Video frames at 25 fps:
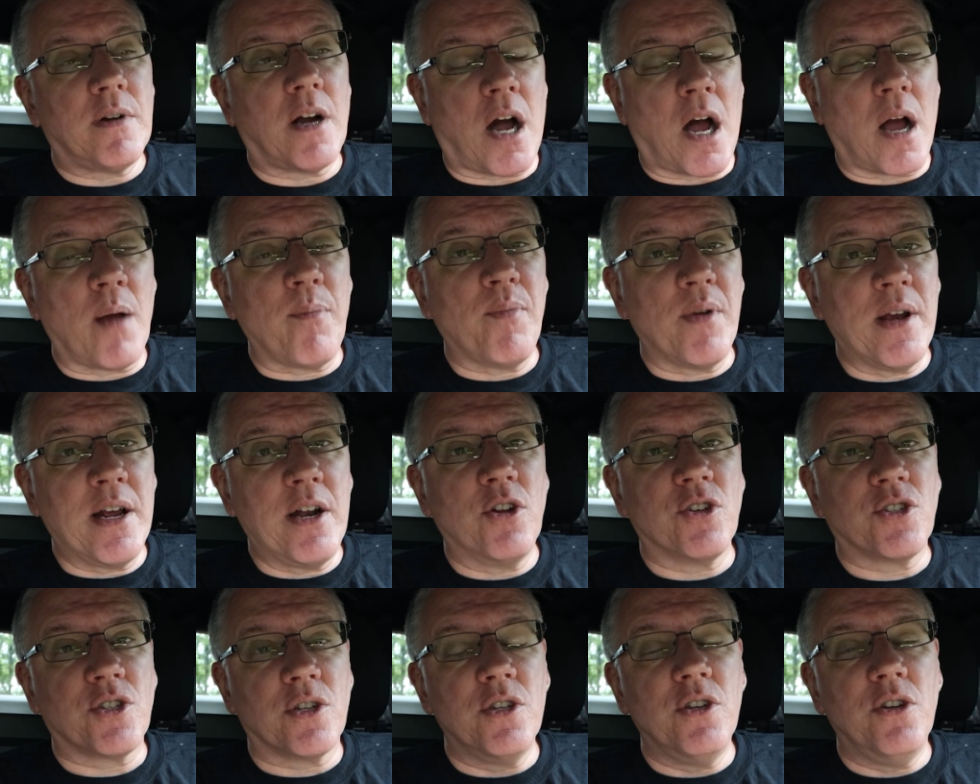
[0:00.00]

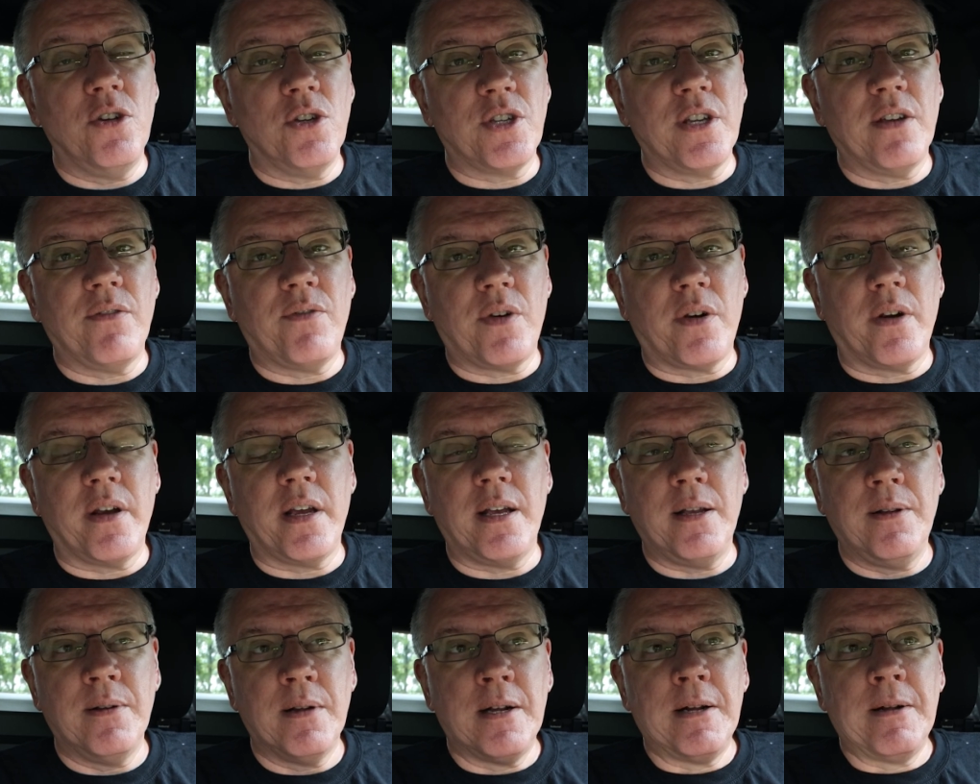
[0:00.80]
operators are usually
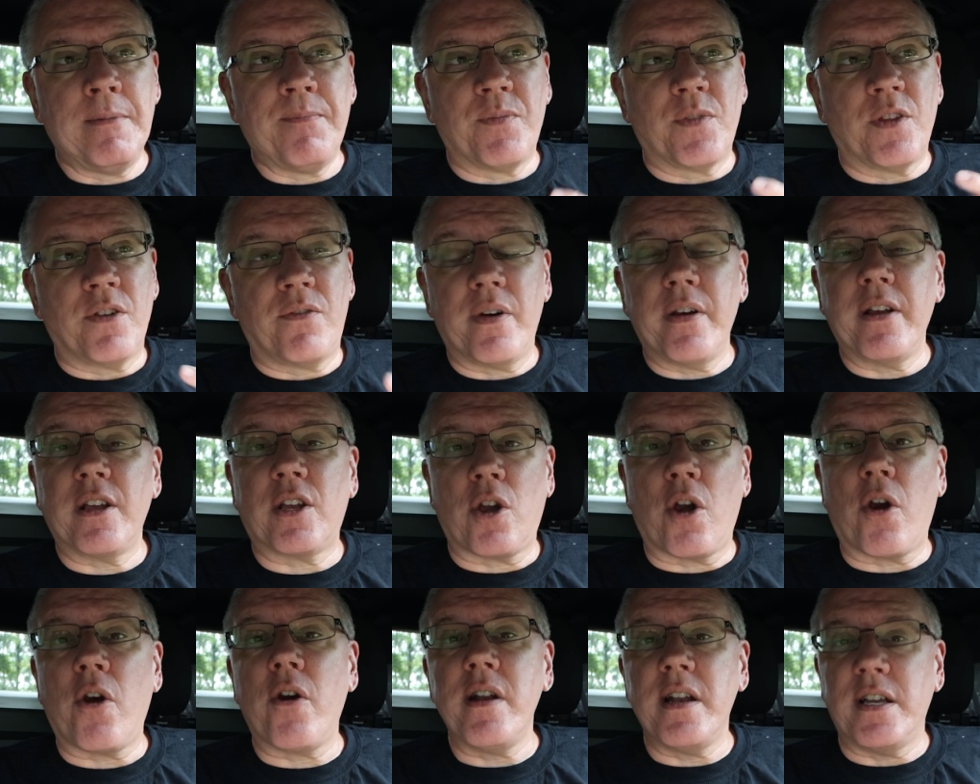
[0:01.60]
they're very
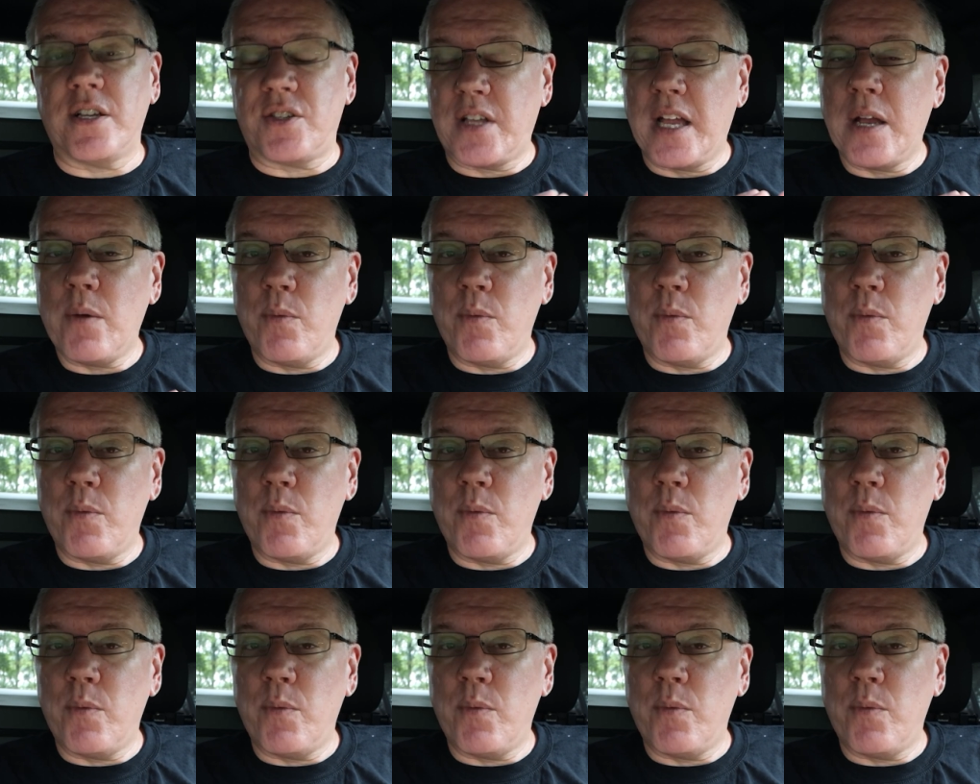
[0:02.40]
courteous.